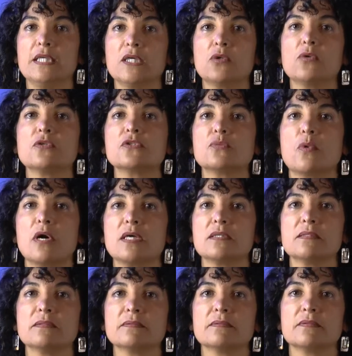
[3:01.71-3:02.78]
equals
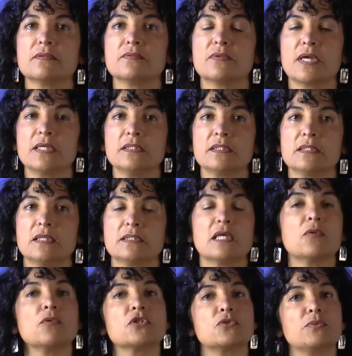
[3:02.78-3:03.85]
1, right?
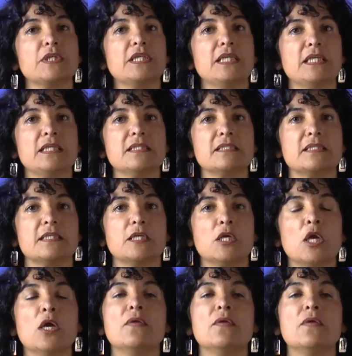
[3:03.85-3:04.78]
That was really easy.